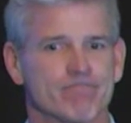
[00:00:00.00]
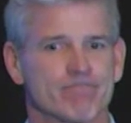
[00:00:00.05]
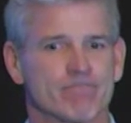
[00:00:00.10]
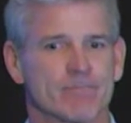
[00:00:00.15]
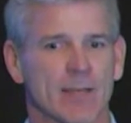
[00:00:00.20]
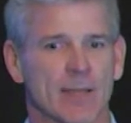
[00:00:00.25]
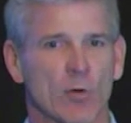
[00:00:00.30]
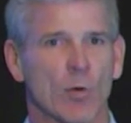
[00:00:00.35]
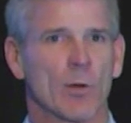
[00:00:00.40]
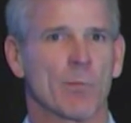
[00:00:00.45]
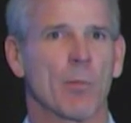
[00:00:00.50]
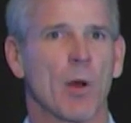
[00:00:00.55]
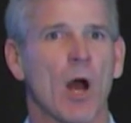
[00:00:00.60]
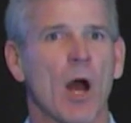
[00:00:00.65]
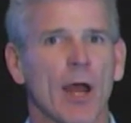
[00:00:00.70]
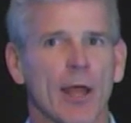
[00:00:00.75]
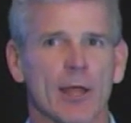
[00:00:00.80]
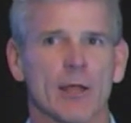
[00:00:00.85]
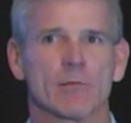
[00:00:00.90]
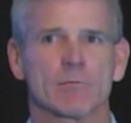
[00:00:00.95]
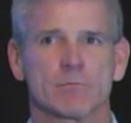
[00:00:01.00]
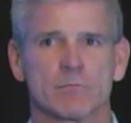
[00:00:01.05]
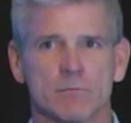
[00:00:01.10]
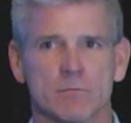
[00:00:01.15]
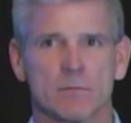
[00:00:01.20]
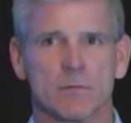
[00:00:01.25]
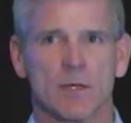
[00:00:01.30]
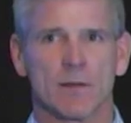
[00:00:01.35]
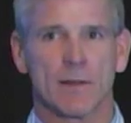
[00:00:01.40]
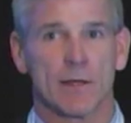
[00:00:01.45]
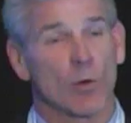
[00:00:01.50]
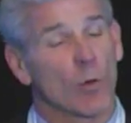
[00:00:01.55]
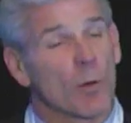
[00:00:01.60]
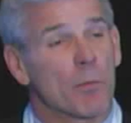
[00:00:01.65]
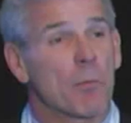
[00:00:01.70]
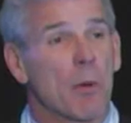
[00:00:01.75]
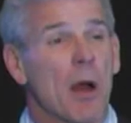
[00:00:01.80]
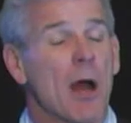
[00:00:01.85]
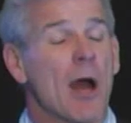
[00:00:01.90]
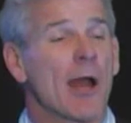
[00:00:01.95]
they quit buying. And they
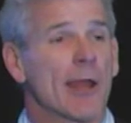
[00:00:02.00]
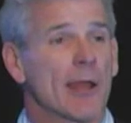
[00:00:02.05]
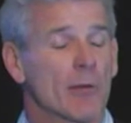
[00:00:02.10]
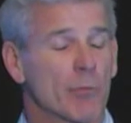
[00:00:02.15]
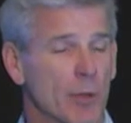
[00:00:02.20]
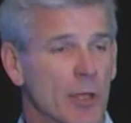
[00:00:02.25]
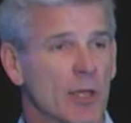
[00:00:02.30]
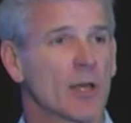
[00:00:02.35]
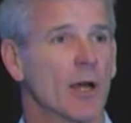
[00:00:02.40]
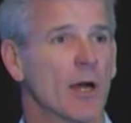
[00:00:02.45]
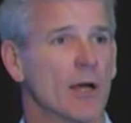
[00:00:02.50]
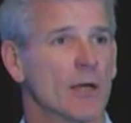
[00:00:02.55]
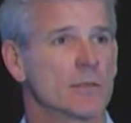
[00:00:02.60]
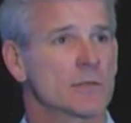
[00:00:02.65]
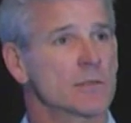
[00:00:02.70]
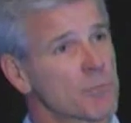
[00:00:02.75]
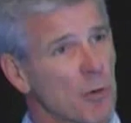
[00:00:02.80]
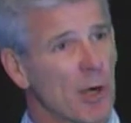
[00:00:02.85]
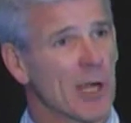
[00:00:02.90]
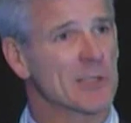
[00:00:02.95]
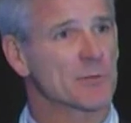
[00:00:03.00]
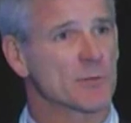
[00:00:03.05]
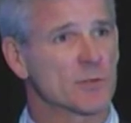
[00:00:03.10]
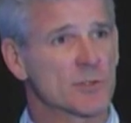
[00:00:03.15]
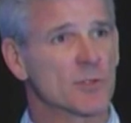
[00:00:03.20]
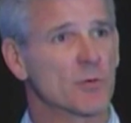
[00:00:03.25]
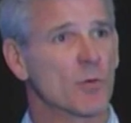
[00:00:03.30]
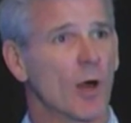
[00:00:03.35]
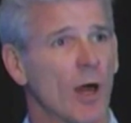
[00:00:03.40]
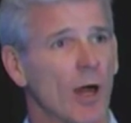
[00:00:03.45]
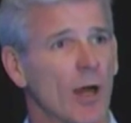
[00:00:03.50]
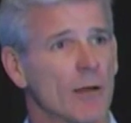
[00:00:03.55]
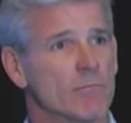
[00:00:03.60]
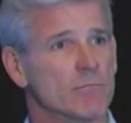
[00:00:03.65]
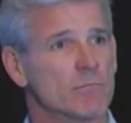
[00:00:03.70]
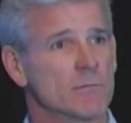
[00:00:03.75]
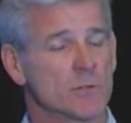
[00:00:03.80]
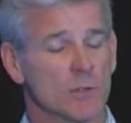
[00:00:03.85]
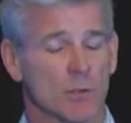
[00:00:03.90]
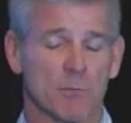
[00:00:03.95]
quit buying because the price was too high.
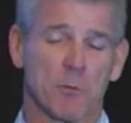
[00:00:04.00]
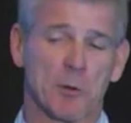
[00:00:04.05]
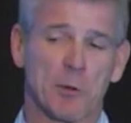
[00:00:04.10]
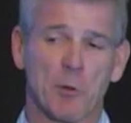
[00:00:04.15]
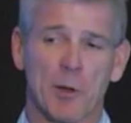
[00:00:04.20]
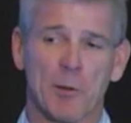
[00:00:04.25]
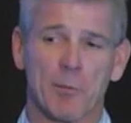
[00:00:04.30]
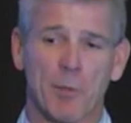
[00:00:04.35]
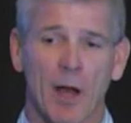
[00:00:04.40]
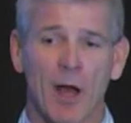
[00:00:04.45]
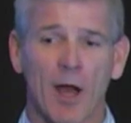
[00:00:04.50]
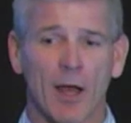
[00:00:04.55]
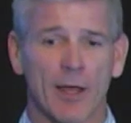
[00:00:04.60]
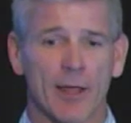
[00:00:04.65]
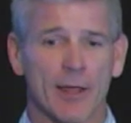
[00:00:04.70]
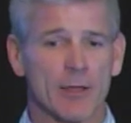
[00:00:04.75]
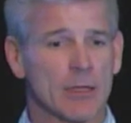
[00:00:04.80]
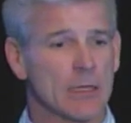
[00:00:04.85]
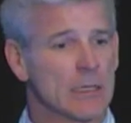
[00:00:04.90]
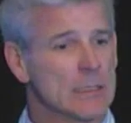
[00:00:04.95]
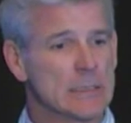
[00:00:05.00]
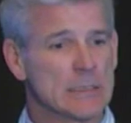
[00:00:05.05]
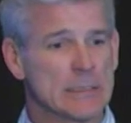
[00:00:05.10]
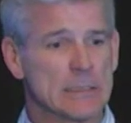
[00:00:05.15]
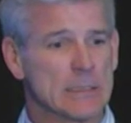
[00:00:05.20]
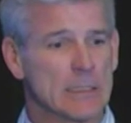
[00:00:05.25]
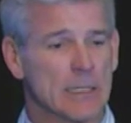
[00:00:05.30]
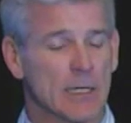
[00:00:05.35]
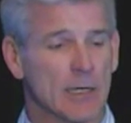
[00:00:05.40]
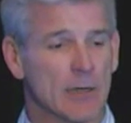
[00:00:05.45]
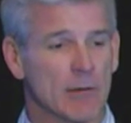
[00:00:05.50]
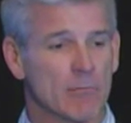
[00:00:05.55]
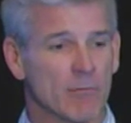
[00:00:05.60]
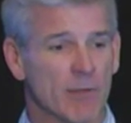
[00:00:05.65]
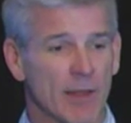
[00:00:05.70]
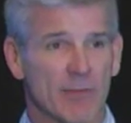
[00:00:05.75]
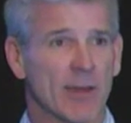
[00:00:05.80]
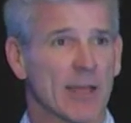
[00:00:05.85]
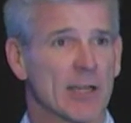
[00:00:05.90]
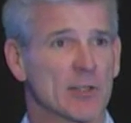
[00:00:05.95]
So if we quit buying,
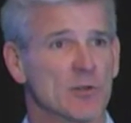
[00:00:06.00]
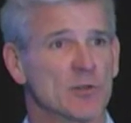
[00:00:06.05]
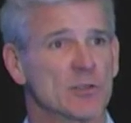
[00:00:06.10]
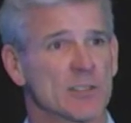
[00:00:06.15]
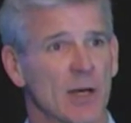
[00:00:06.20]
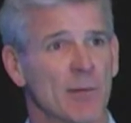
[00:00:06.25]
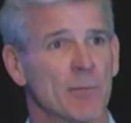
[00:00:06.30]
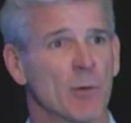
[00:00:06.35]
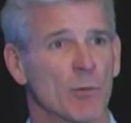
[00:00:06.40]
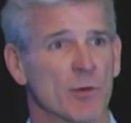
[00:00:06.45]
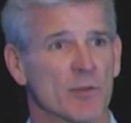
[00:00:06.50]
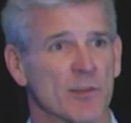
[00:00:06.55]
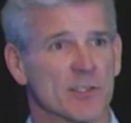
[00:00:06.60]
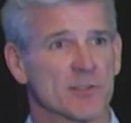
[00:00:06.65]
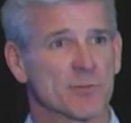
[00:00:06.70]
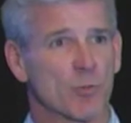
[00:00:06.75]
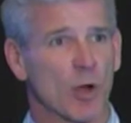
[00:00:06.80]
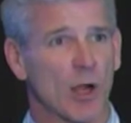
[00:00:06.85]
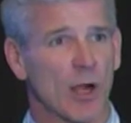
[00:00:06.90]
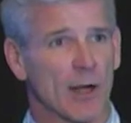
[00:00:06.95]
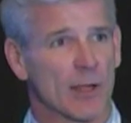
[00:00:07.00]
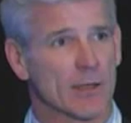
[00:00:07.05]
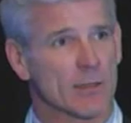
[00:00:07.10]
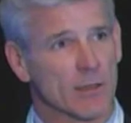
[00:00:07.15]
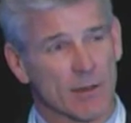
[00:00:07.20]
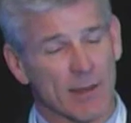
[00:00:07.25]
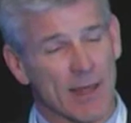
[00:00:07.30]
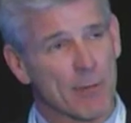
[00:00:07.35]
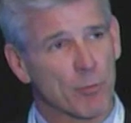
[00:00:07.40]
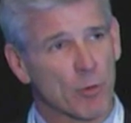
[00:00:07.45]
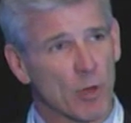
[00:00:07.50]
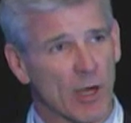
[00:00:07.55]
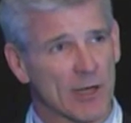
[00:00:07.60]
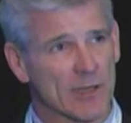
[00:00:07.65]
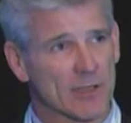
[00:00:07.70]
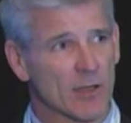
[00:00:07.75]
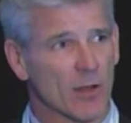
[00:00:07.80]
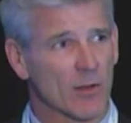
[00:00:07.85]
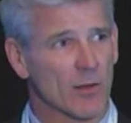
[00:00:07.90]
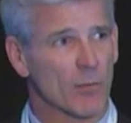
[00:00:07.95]
they've got to do something with this product, and that
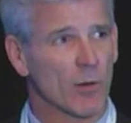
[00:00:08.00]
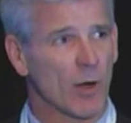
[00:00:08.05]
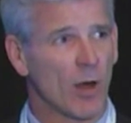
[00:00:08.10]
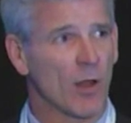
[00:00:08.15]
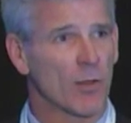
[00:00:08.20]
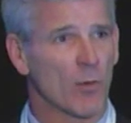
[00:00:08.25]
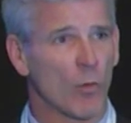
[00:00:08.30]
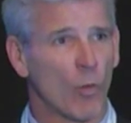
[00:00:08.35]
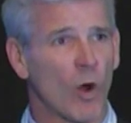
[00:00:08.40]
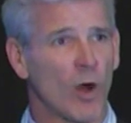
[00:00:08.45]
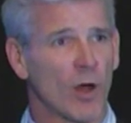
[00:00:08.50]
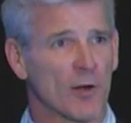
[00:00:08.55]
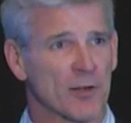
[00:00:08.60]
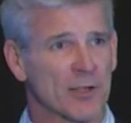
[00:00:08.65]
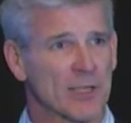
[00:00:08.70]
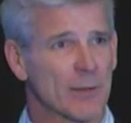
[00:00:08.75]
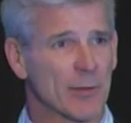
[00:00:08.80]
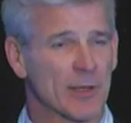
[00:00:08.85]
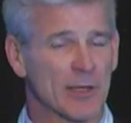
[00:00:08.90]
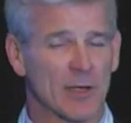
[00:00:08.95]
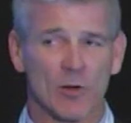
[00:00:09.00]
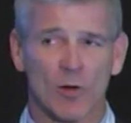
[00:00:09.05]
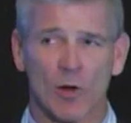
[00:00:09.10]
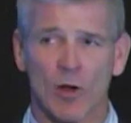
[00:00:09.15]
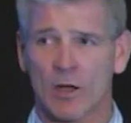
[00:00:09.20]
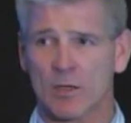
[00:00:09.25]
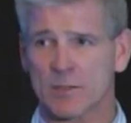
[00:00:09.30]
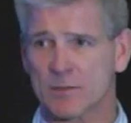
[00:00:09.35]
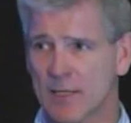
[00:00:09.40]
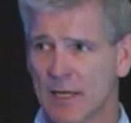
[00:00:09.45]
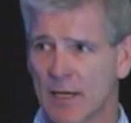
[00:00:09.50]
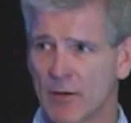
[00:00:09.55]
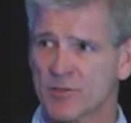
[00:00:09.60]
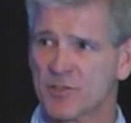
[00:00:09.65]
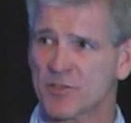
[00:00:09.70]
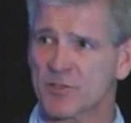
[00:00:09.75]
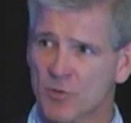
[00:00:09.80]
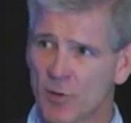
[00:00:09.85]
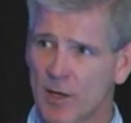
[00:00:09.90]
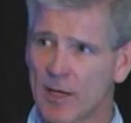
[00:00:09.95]
product on the water coming across now is
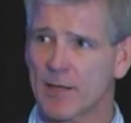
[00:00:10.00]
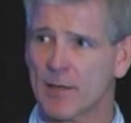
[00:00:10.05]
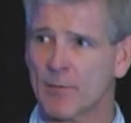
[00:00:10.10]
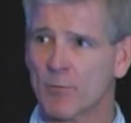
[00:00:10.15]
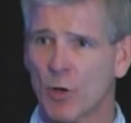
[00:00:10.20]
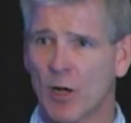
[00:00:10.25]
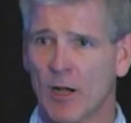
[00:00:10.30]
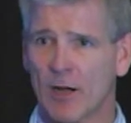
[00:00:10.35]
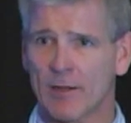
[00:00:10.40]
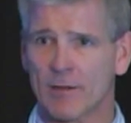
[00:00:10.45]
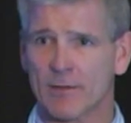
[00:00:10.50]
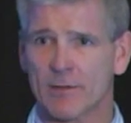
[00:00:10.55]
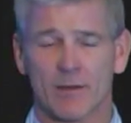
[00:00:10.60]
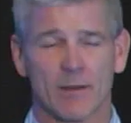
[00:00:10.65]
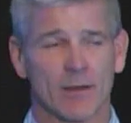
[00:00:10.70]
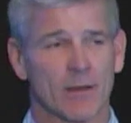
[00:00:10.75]
stranded product.